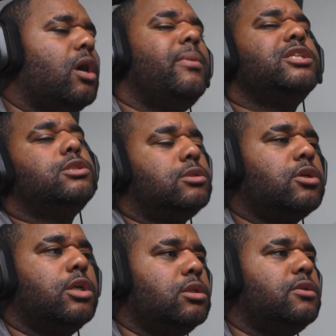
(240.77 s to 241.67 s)
Like, man's
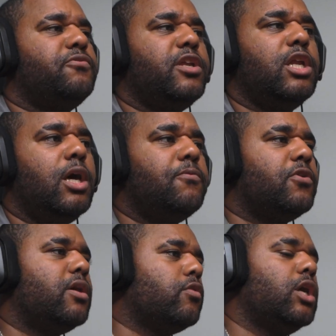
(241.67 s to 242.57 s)
trying to defend the
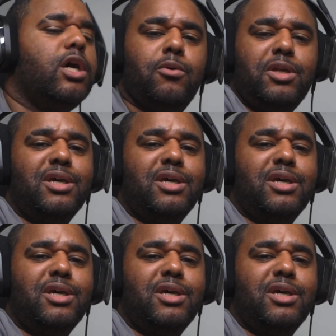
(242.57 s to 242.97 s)
M5 right now.